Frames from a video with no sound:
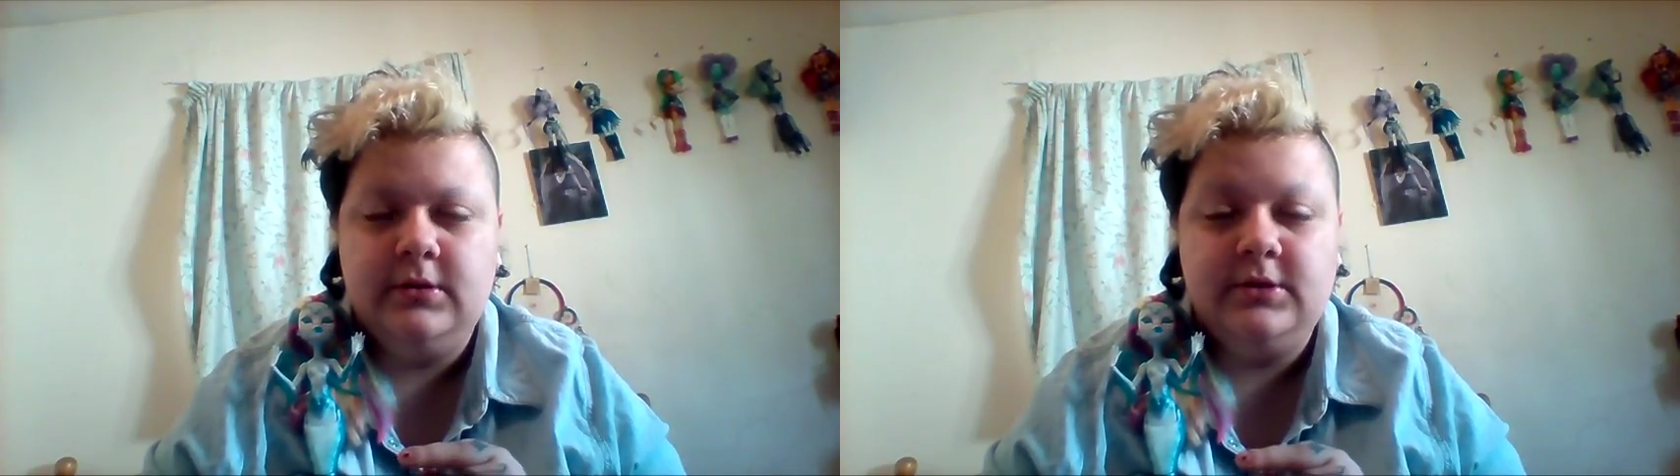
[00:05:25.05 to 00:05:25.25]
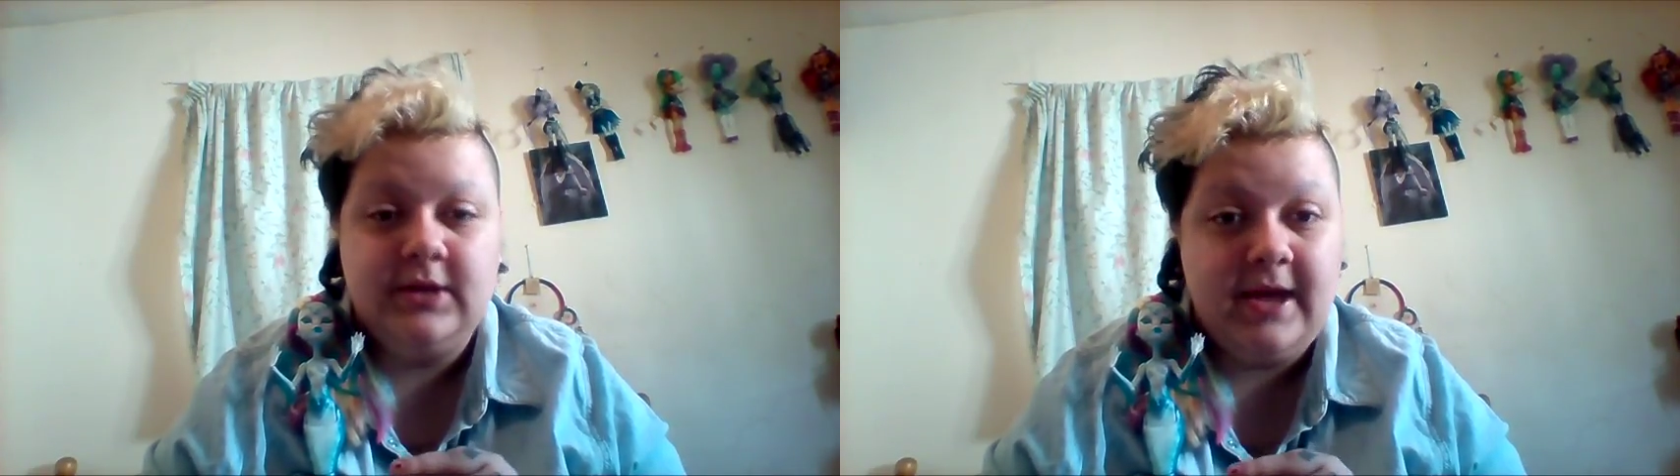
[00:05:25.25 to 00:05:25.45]

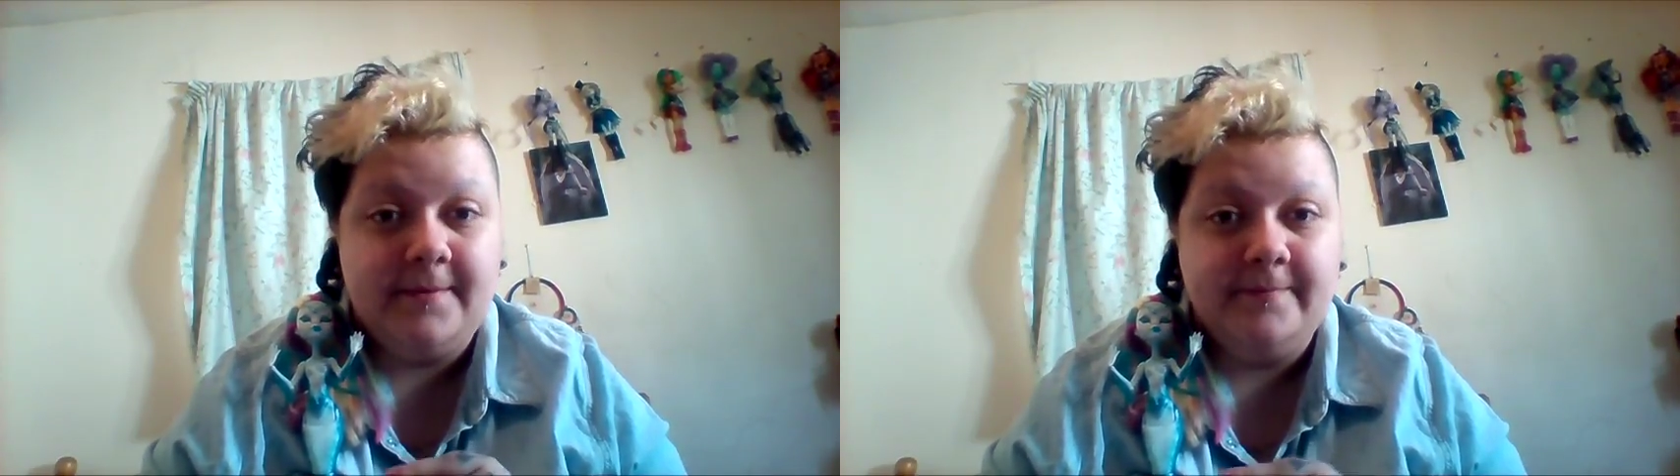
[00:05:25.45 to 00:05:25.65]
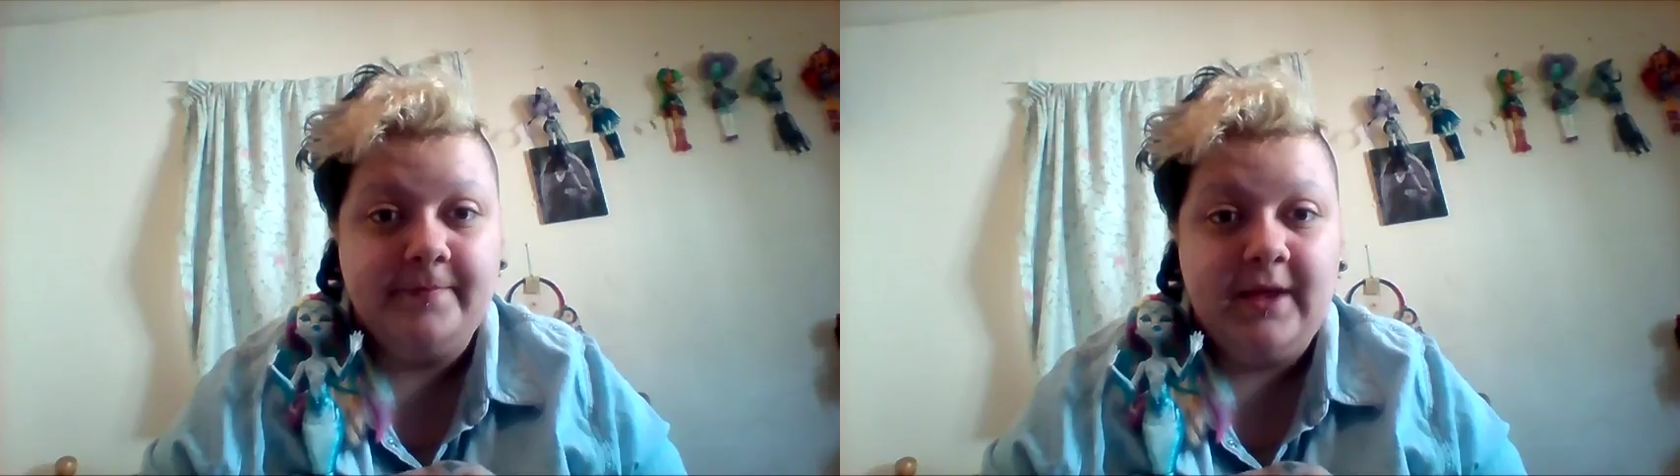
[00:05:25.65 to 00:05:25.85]
So,
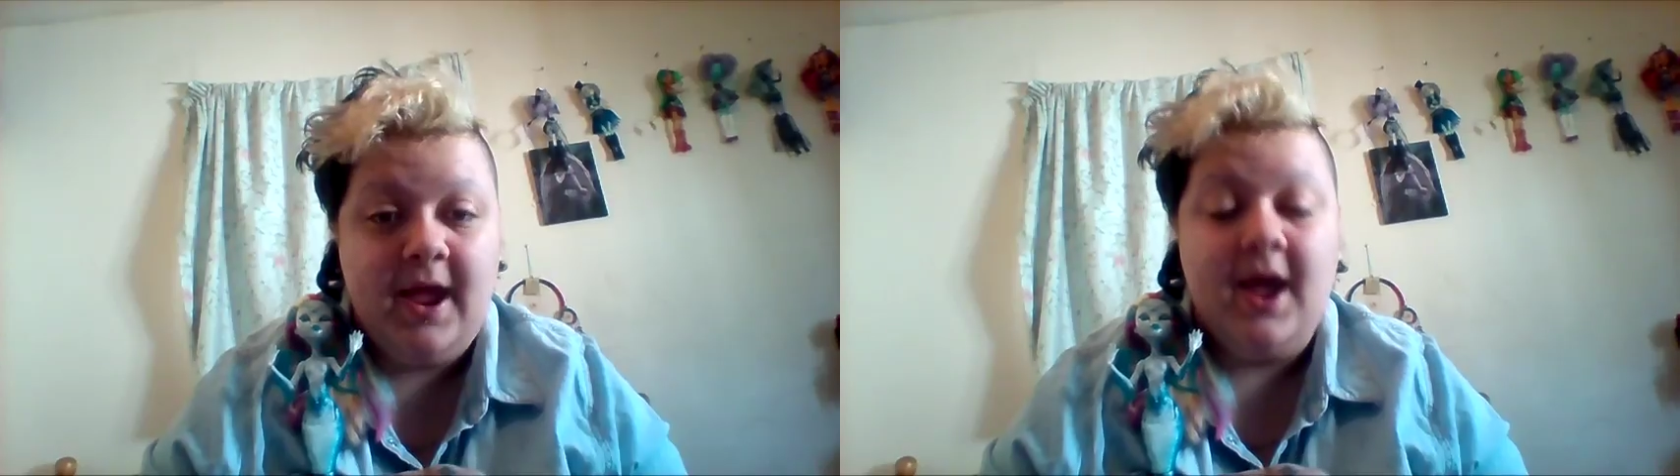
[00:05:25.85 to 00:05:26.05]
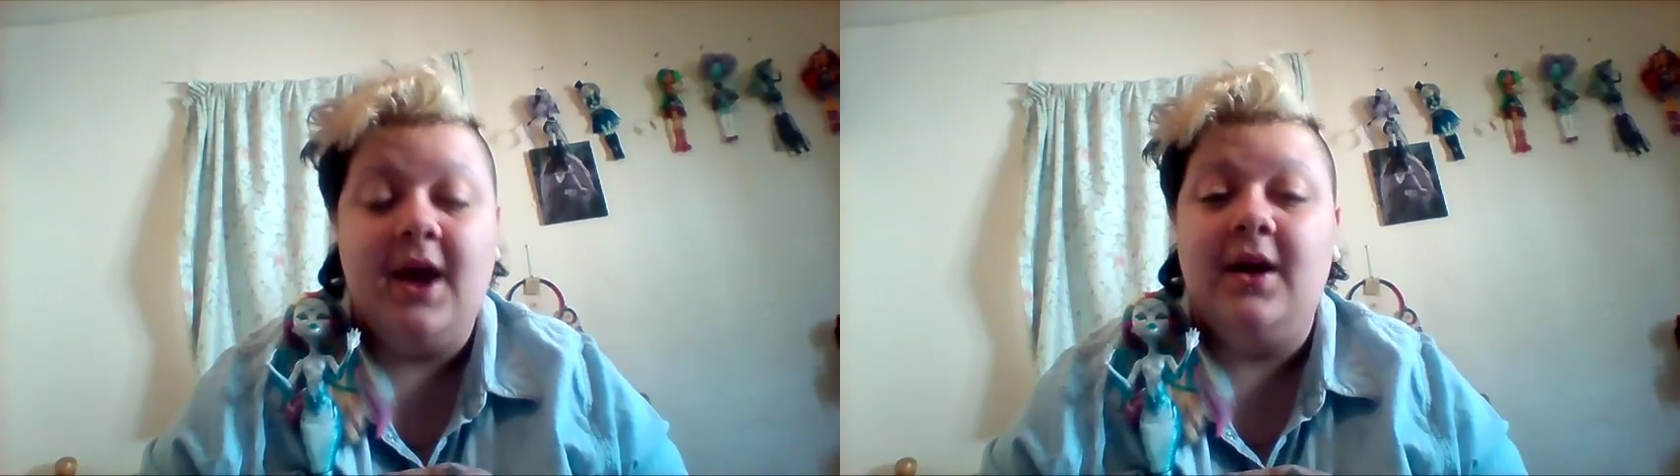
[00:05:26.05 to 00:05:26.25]
yeah.
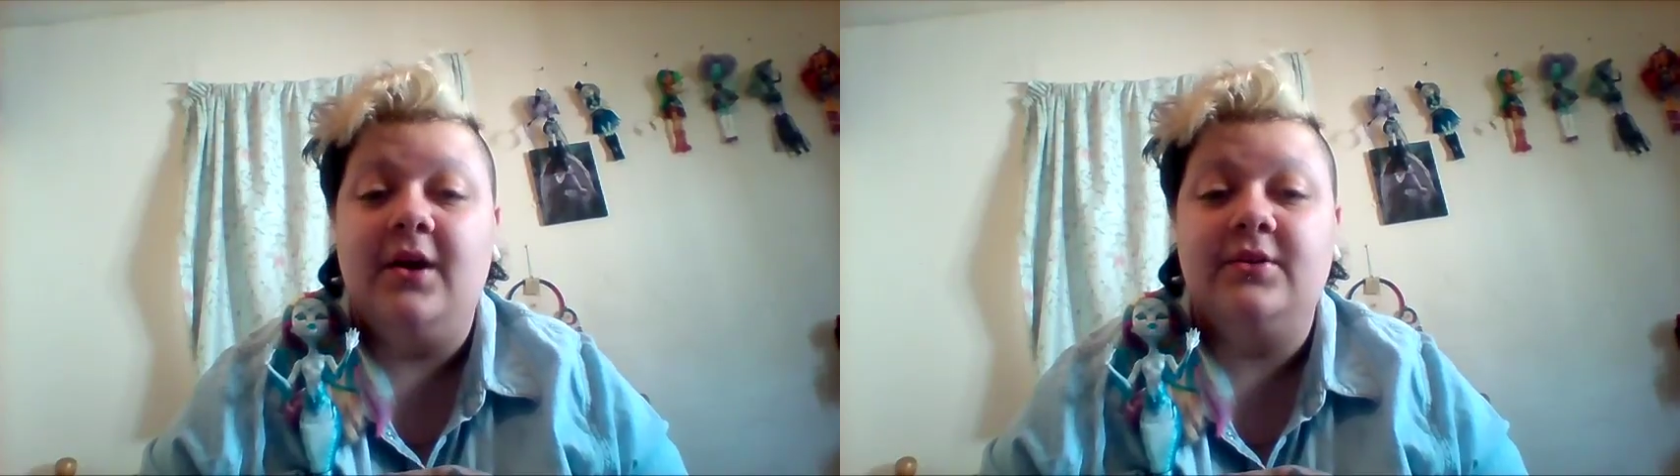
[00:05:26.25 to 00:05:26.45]
I